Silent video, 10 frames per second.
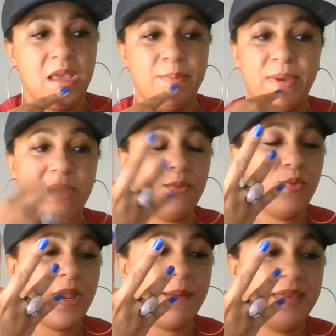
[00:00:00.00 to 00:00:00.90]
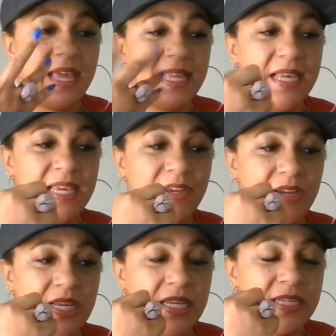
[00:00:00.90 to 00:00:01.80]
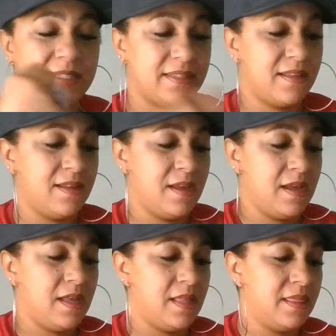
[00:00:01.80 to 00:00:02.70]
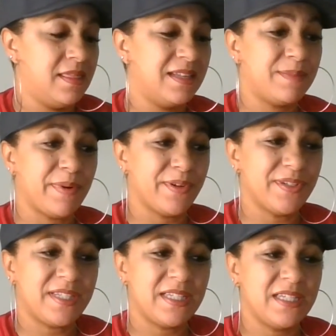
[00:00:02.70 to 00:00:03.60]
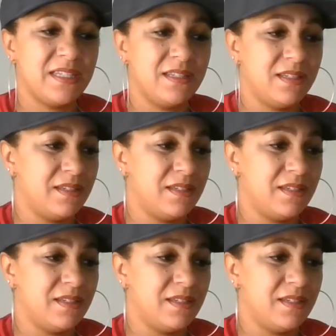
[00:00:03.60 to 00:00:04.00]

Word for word: But what I'm getting here is this person,